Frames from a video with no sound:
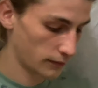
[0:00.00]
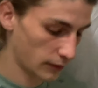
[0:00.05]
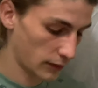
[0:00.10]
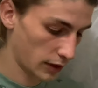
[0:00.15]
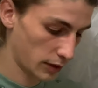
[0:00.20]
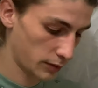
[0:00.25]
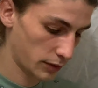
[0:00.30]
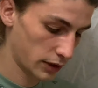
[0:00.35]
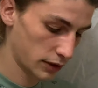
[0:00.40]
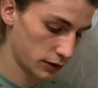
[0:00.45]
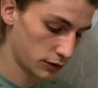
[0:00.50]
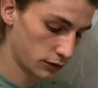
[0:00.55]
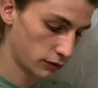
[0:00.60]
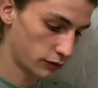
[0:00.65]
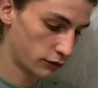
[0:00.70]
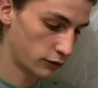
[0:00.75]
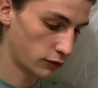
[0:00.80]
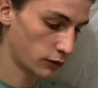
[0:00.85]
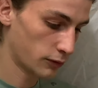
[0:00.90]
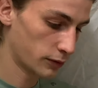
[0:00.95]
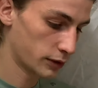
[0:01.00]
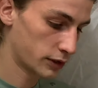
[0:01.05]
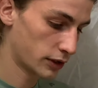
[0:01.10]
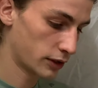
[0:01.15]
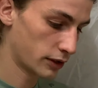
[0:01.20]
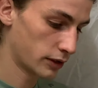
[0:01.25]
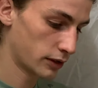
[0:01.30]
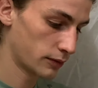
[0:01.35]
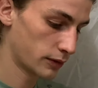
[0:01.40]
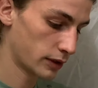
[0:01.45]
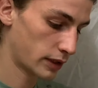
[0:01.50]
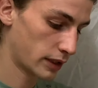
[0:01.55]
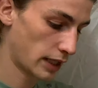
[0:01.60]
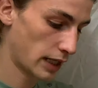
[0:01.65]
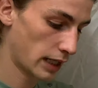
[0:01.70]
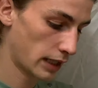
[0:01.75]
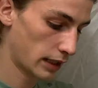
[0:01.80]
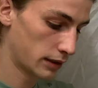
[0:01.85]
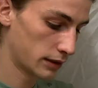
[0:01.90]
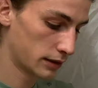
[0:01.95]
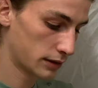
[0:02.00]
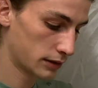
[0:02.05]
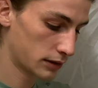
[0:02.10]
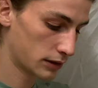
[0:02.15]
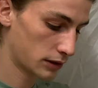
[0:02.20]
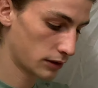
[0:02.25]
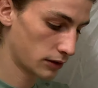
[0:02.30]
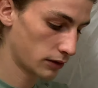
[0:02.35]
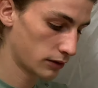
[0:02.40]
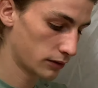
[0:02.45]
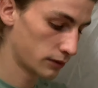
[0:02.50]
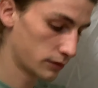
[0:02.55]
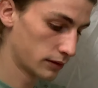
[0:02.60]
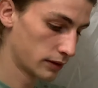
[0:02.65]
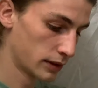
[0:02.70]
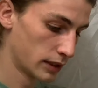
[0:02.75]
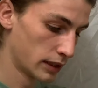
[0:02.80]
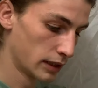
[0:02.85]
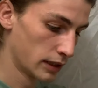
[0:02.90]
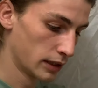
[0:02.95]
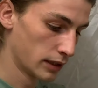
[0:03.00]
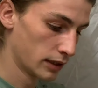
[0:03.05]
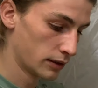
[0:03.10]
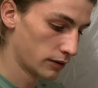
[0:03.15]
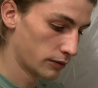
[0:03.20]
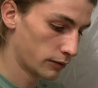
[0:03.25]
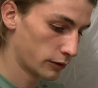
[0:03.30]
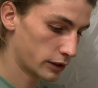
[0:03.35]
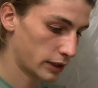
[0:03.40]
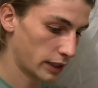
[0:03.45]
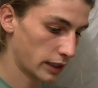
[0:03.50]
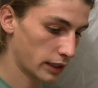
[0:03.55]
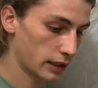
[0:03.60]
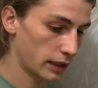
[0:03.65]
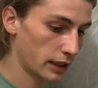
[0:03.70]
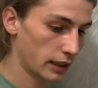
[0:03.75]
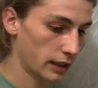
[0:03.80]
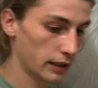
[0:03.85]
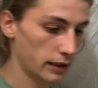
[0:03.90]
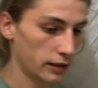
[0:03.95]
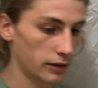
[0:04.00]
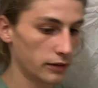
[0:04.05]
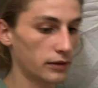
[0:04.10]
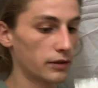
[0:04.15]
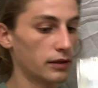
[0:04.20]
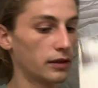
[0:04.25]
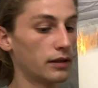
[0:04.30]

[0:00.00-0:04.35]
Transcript: I'm going to do a full return with that. So we'll take that out,